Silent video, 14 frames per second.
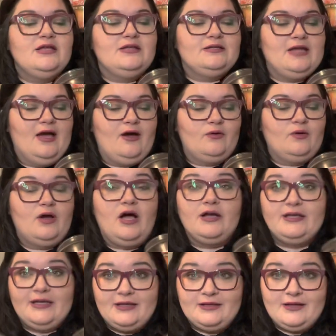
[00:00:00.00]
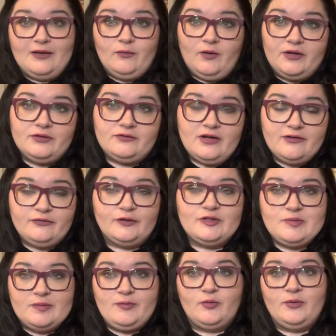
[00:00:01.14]
Now, again, I want to reference
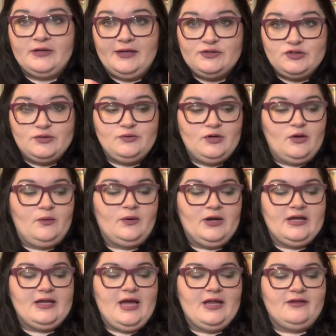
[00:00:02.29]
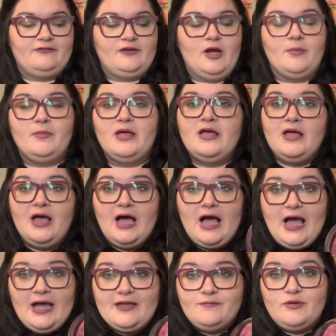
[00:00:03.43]
people when I do know where I got it from.
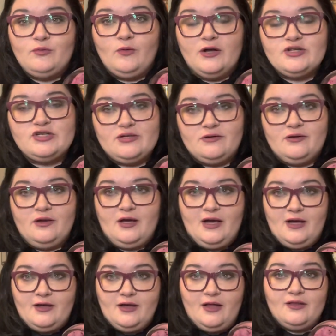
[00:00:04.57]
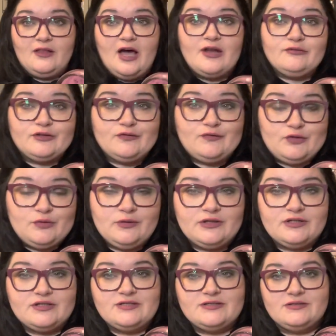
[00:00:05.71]
I have been watching uh, a lot of
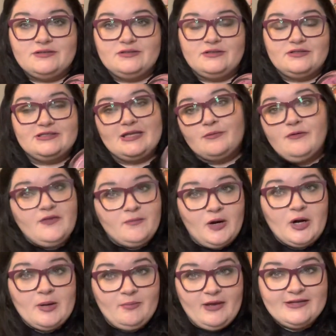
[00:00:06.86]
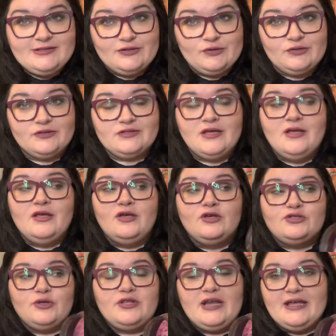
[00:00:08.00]
reviewers. Some of them are ambassadors
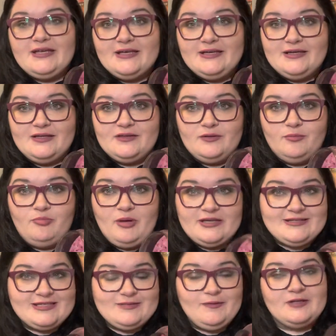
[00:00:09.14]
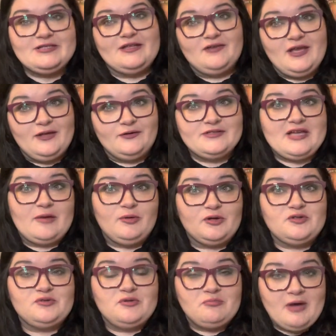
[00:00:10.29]
so that I can get the best experience out of the candles I
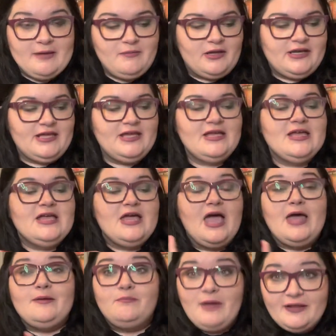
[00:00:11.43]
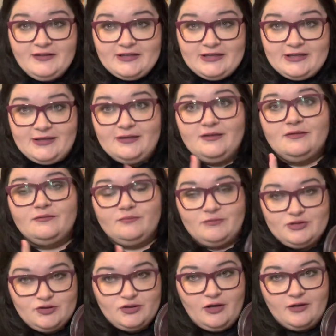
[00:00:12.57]
purchase with my money. And Melanie,
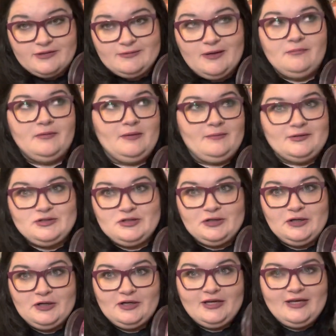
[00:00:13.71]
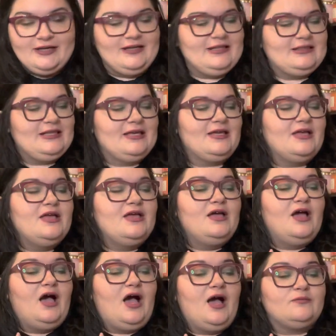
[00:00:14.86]
Mr. Khan's mom, I'm mentioning her again, I think,
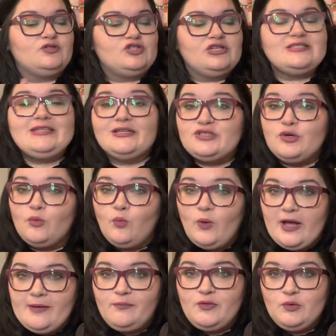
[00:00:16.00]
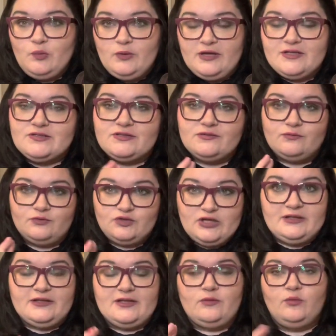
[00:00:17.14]
um, she said to wipe the wicks
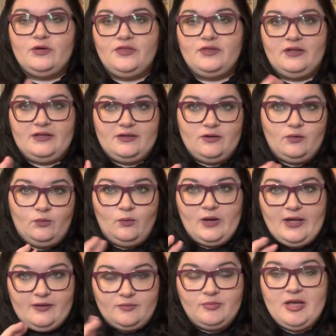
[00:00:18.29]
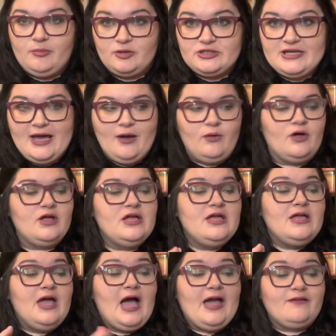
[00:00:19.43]
gently with like a wet paper towel.
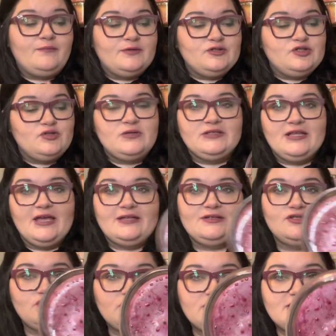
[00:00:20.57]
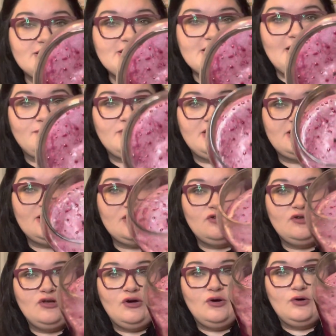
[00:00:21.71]
I've been doing that. And as you can see, I'm getting
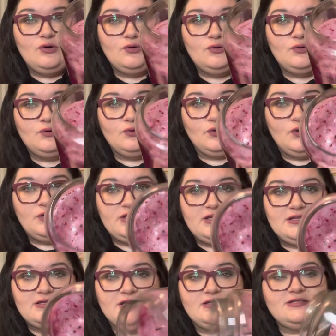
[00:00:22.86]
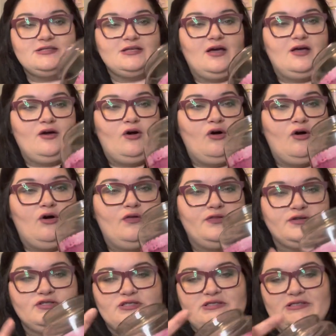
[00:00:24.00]
no groatiness at all.
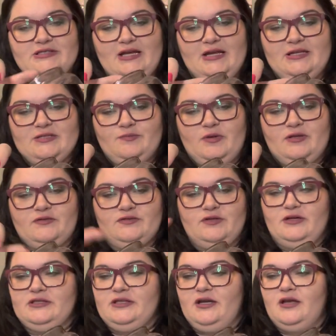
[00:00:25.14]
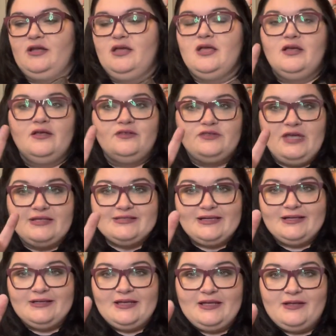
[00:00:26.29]
There's just the tiniest bit of soot right there that's
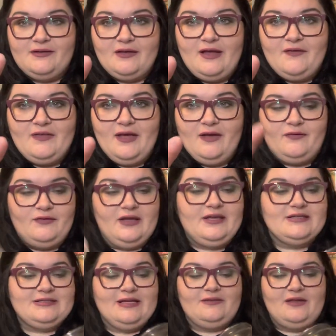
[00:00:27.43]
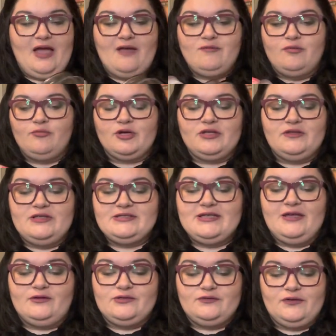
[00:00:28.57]
like it. And that, like I said, I've been burning these
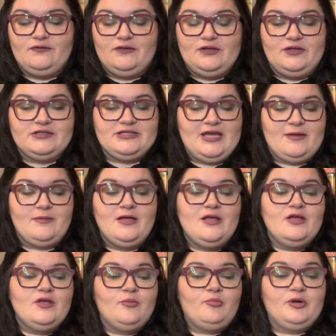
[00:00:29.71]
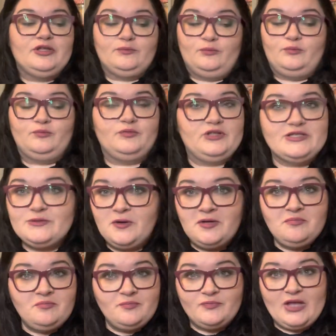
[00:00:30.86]
candles for a very long time. But this
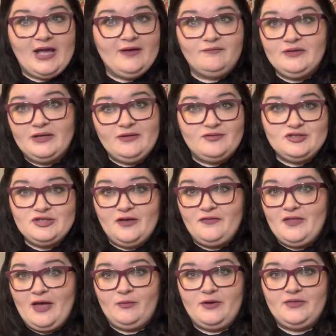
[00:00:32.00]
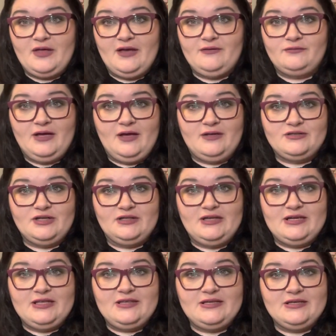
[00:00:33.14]
one, I have not even done that with. I have not done
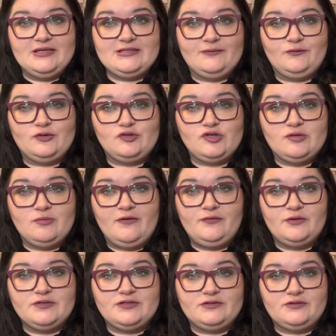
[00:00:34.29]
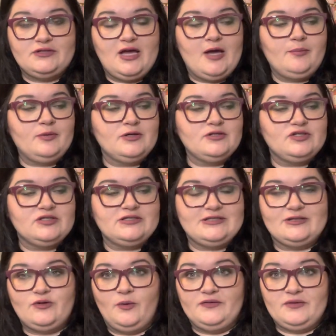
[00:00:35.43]
anything except for trim off those little toppers just because I
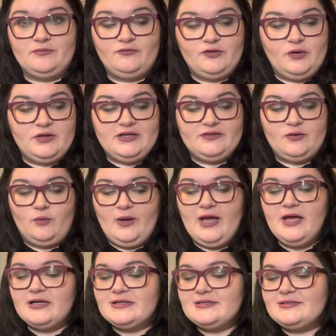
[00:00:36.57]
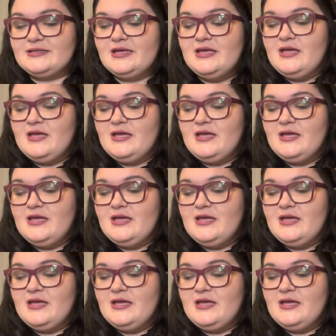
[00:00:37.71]
don't want them floating in the wax.